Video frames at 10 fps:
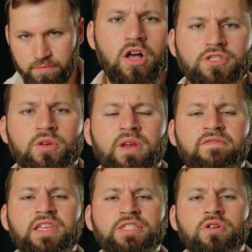Also, many
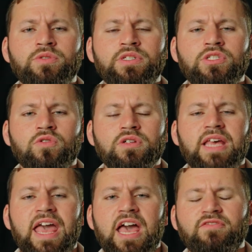of these grocery stores
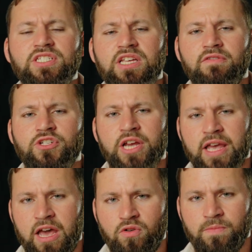have
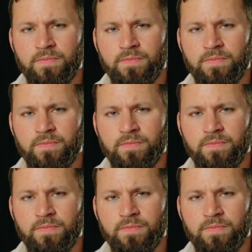self-checkout.